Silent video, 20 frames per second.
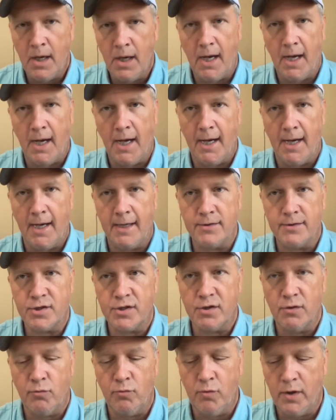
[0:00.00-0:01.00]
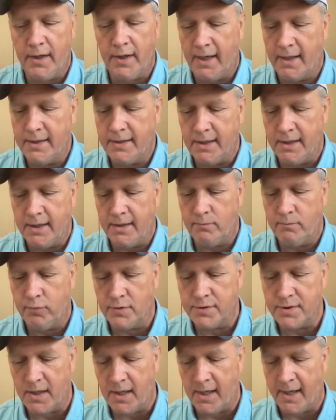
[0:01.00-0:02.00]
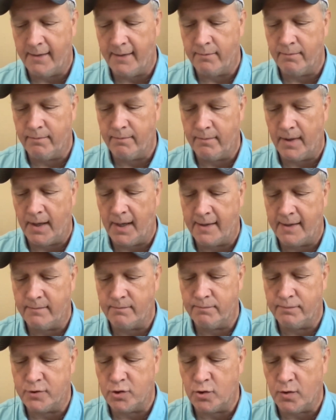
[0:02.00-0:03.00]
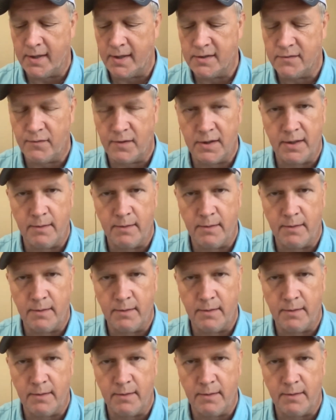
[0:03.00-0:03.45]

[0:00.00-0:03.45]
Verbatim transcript: Uh, so what I did was I I transferred.